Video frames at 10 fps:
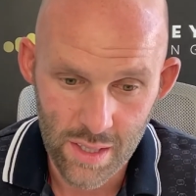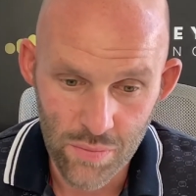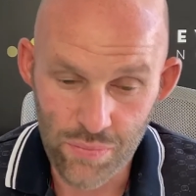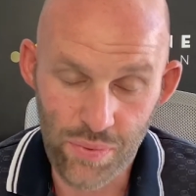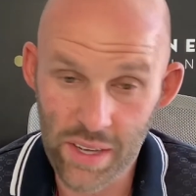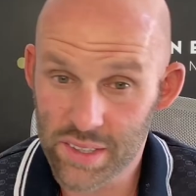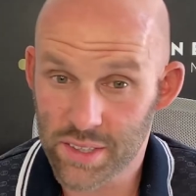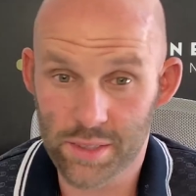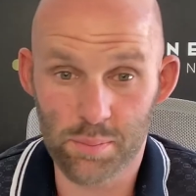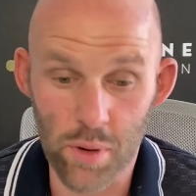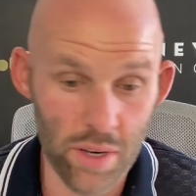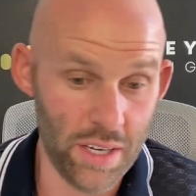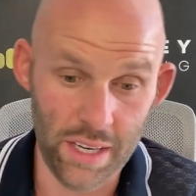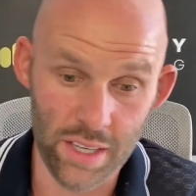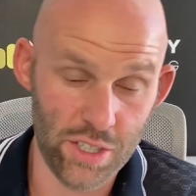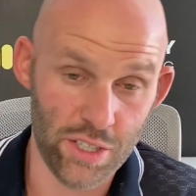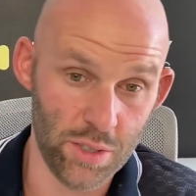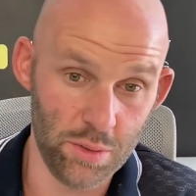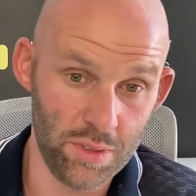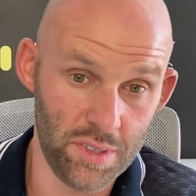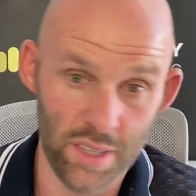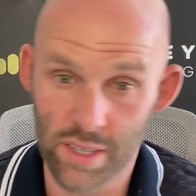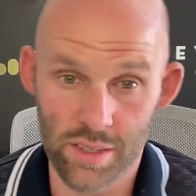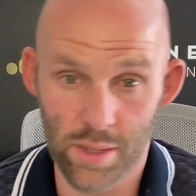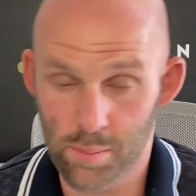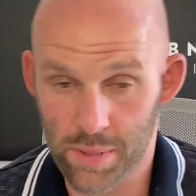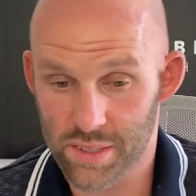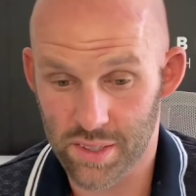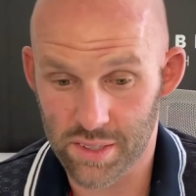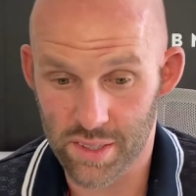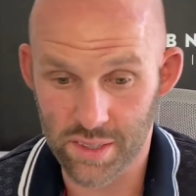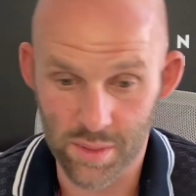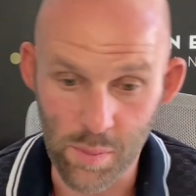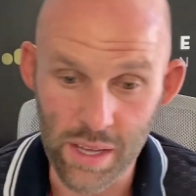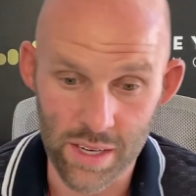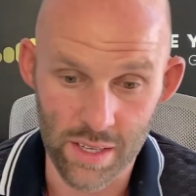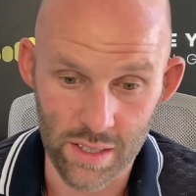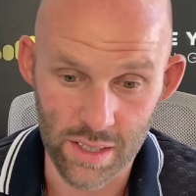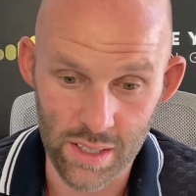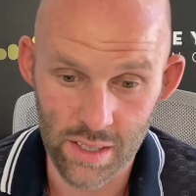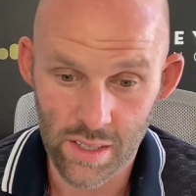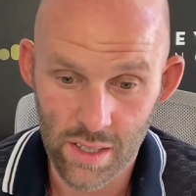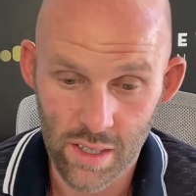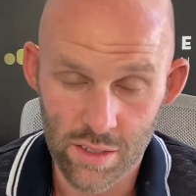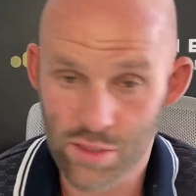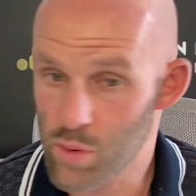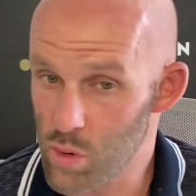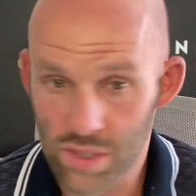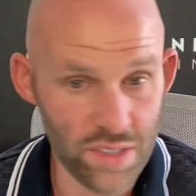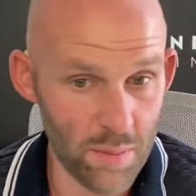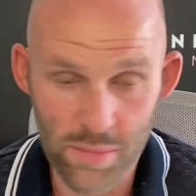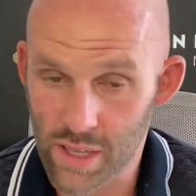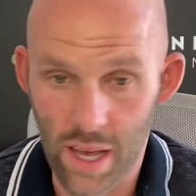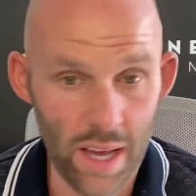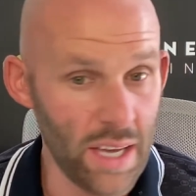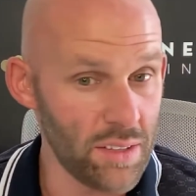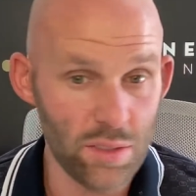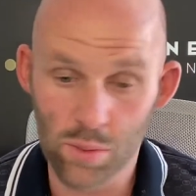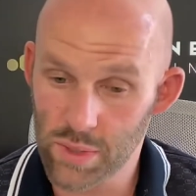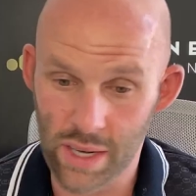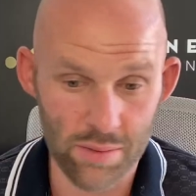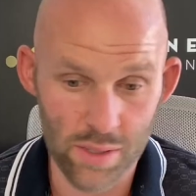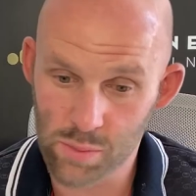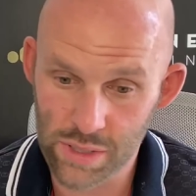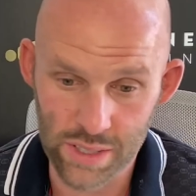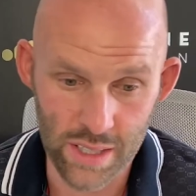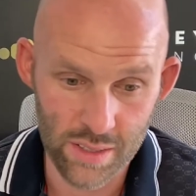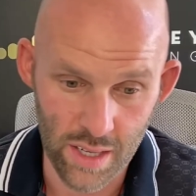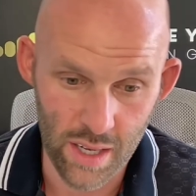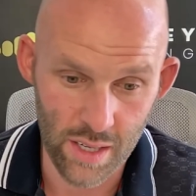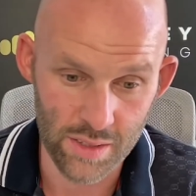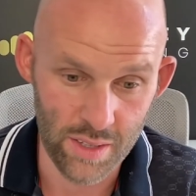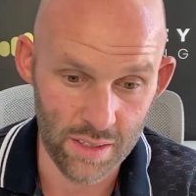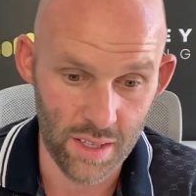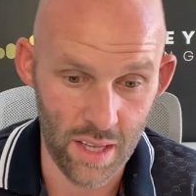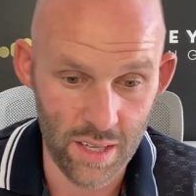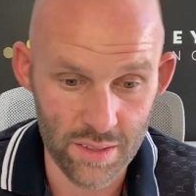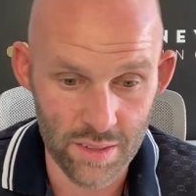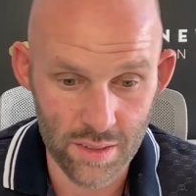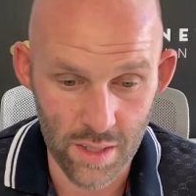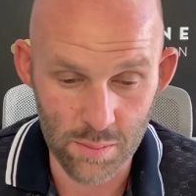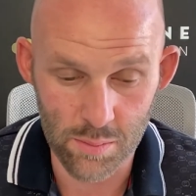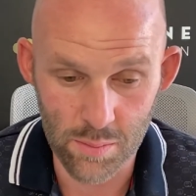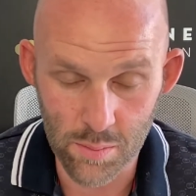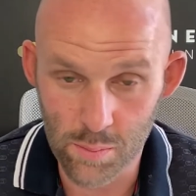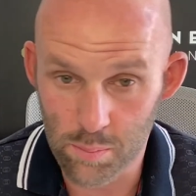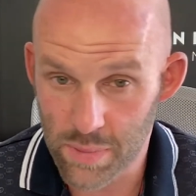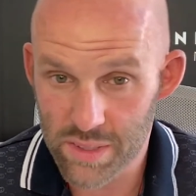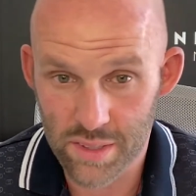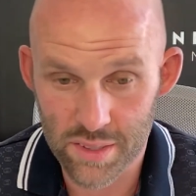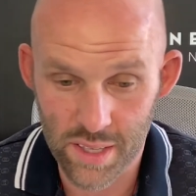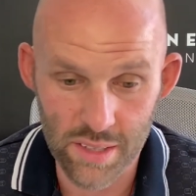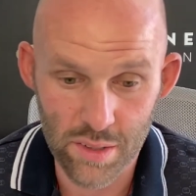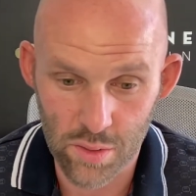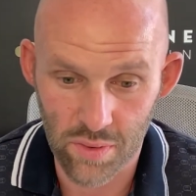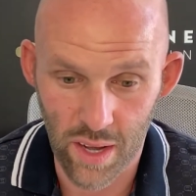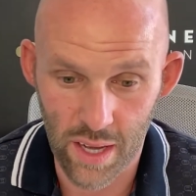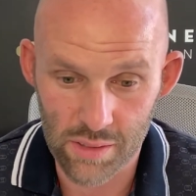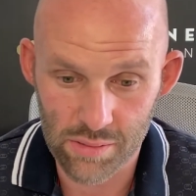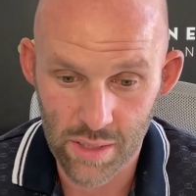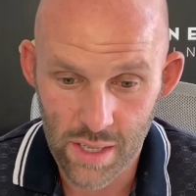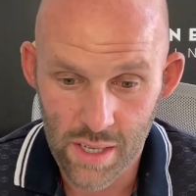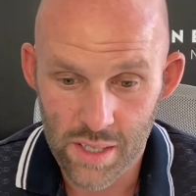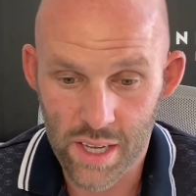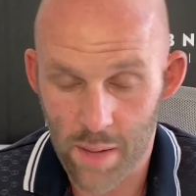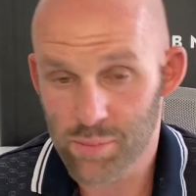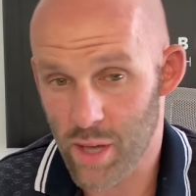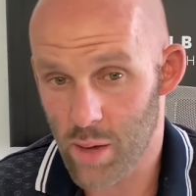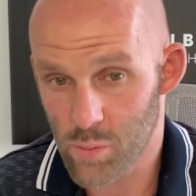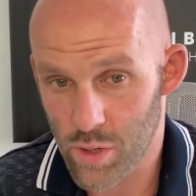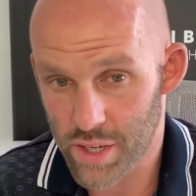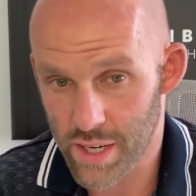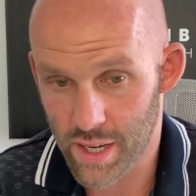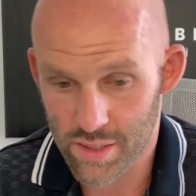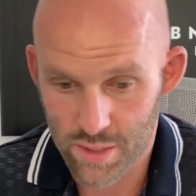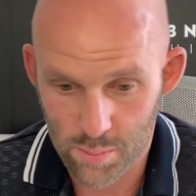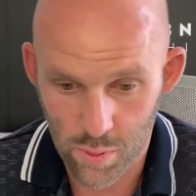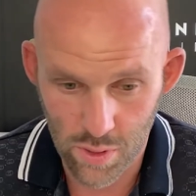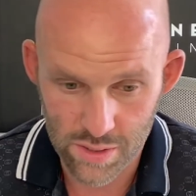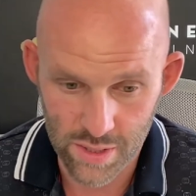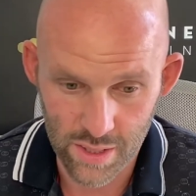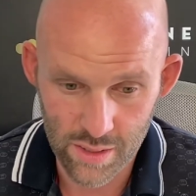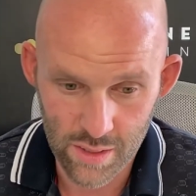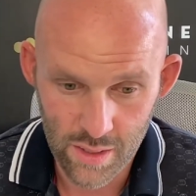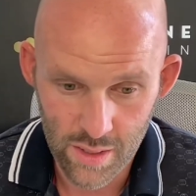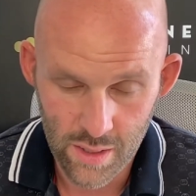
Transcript: fixed burning issues in their businesses immediately, scored some clients or whatever we did, that business can survive, kept on working and supporting,